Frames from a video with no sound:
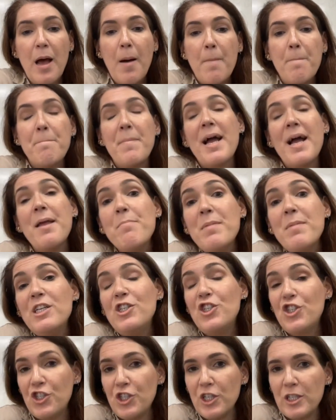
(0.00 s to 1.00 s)
My
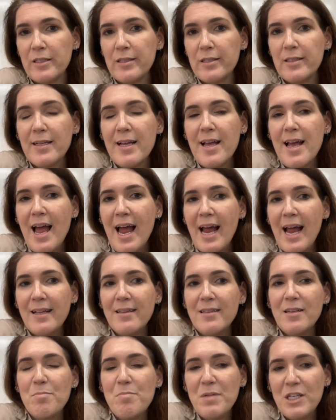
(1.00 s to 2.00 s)
mission
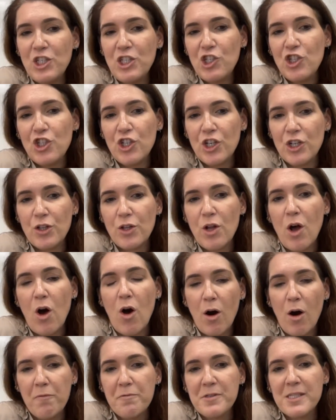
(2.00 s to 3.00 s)
and the mission
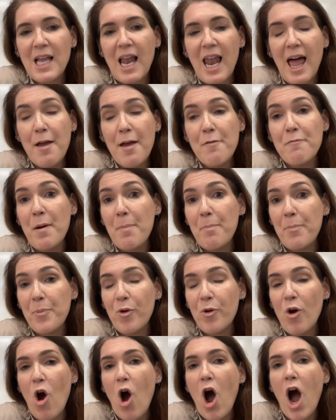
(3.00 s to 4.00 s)
of Saliva
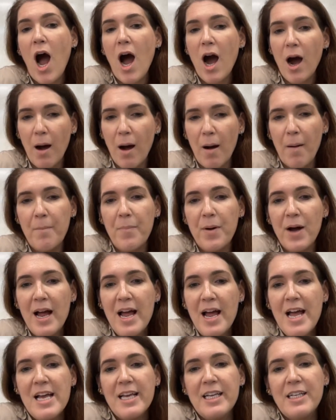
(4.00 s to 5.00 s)
Pro Hub
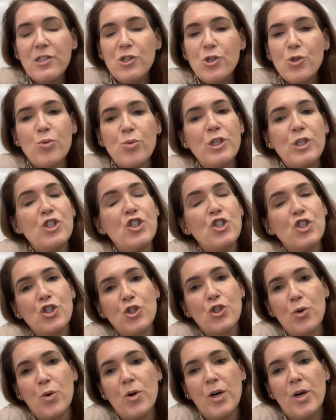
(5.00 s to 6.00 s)
is to
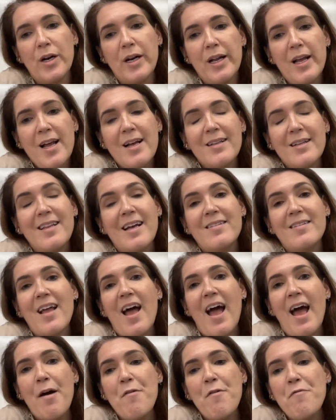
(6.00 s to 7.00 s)
ensure that
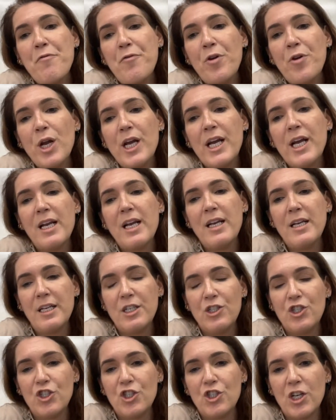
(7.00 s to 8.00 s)
every
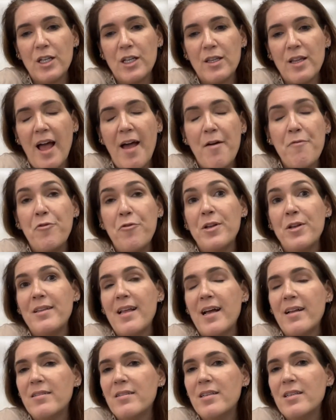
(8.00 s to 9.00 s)
clinician, every
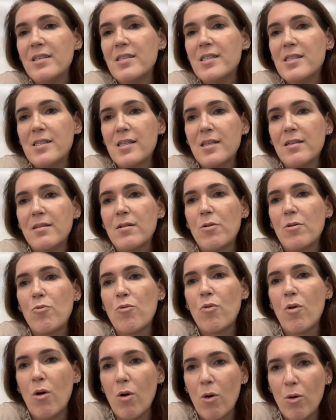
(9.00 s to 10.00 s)
dentist in the
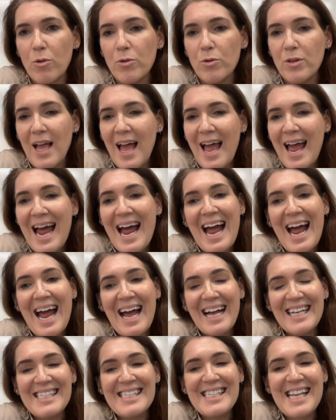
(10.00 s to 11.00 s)
world
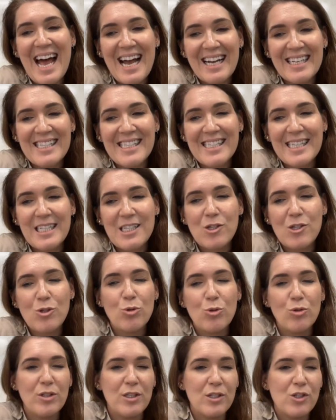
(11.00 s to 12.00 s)
has access
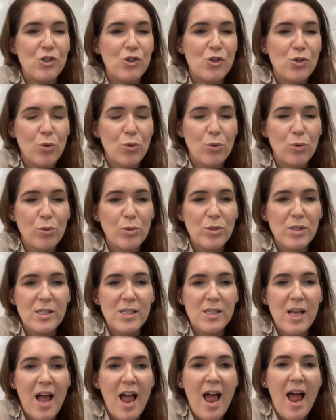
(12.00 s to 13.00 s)
to these
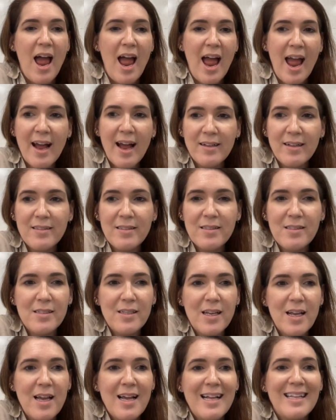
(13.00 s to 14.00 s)
tools and
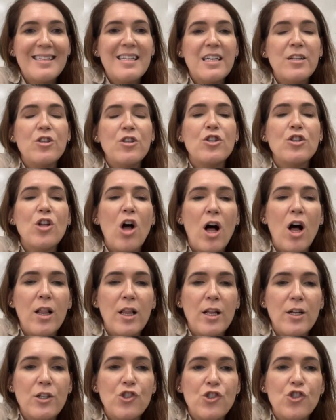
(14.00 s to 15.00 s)
the
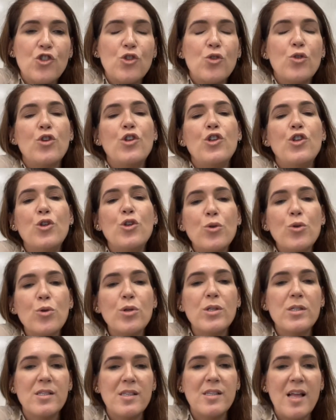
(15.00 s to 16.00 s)
knowledge to
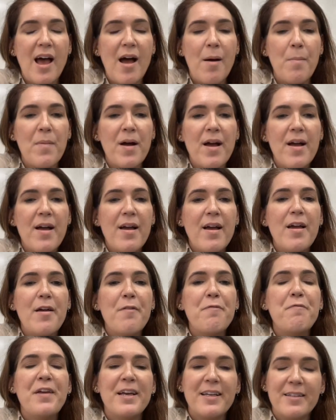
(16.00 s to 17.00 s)
use them
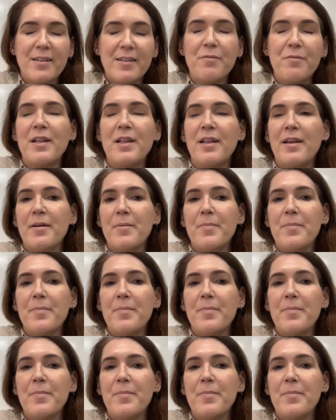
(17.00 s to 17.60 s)
effectively,